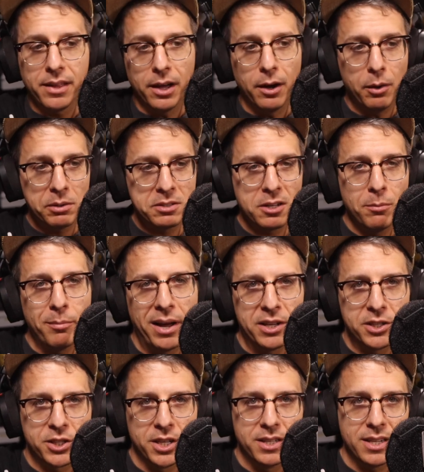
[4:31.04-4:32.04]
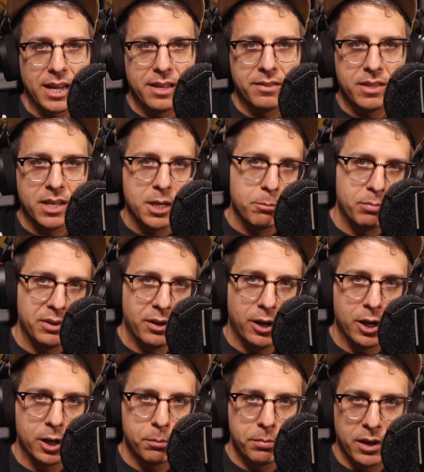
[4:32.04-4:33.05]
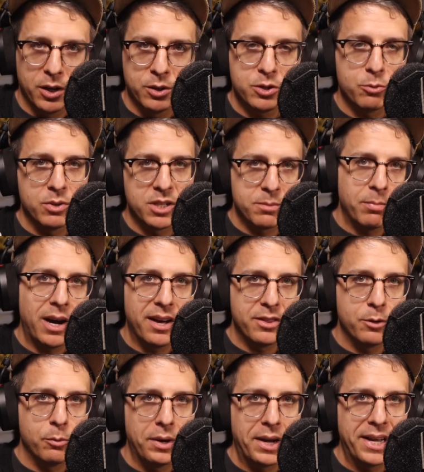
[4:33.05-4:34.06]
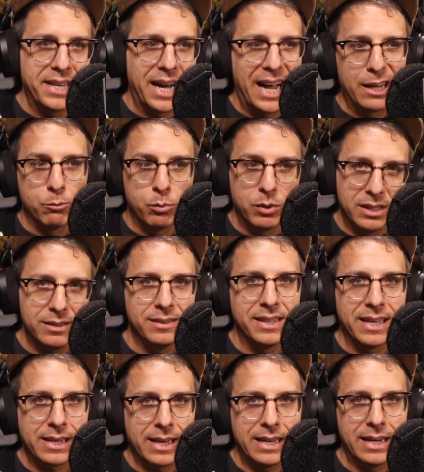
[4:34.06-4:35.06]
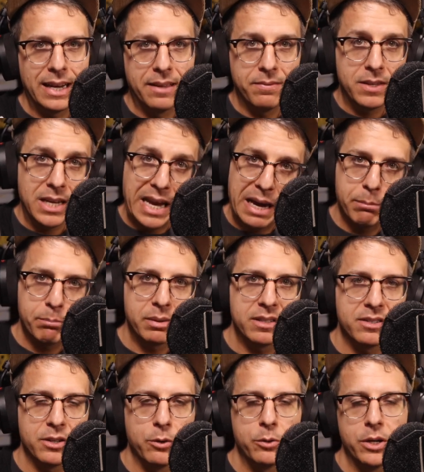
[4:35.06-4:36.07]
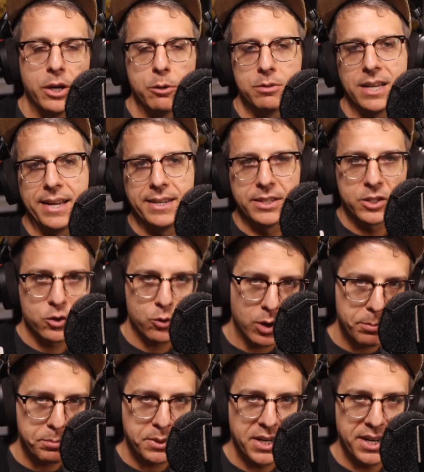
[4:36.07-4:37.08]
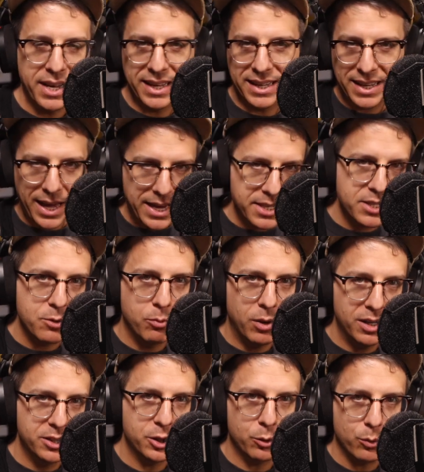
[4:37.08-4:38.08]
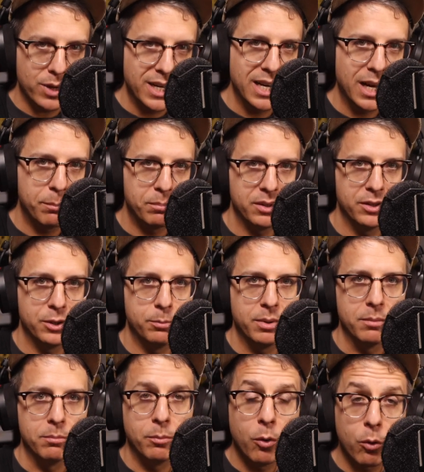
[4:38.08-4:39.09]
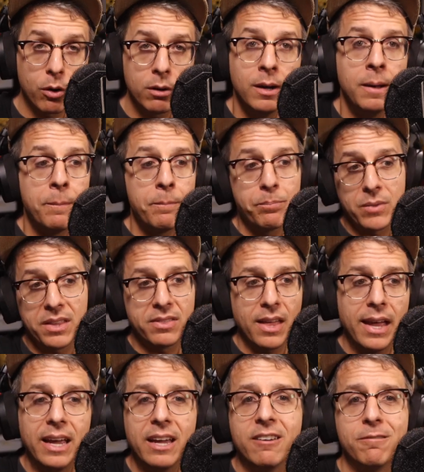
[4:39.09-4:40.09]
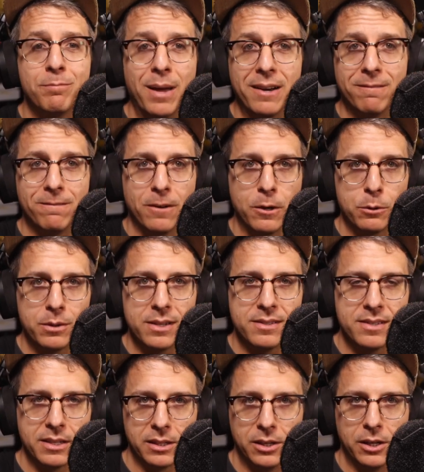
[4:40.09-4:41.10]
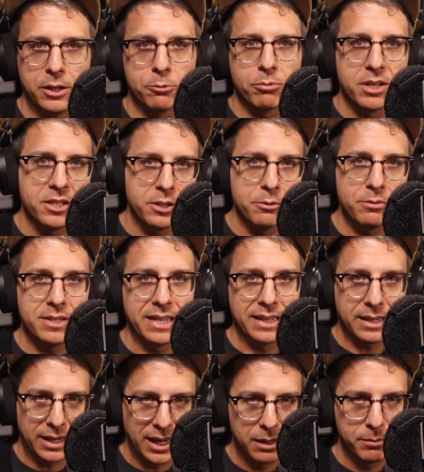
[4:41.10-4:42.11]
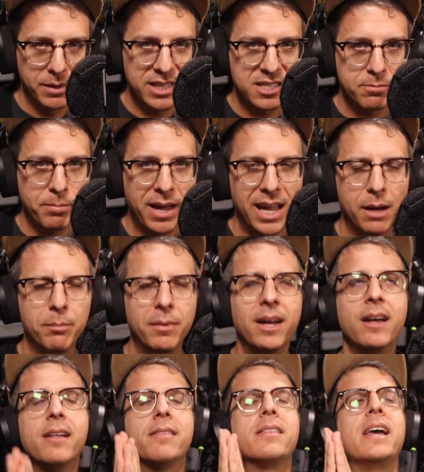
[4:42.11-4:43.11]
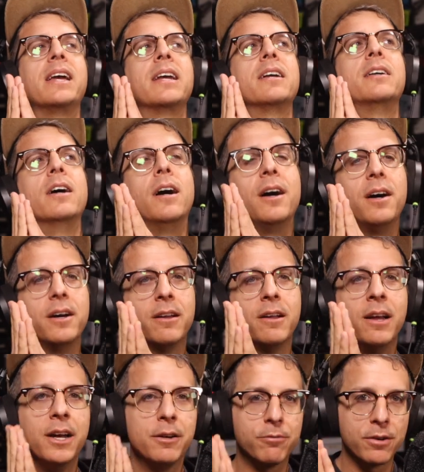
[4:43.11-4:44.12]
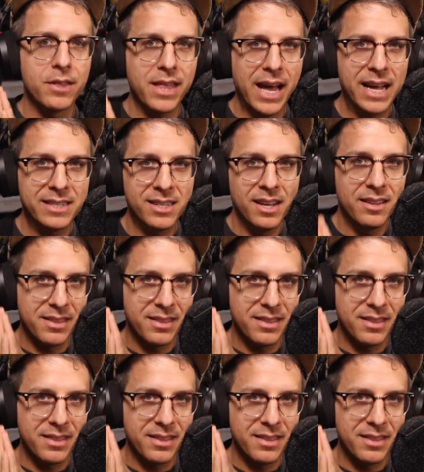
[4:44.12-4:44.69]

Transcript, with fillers: They also mentioned in the blog post, which by the way, I will link it in the episode notes and description in case you want to read up a little bit more, that they have been focusing on reducing comment spam. Thank God for that.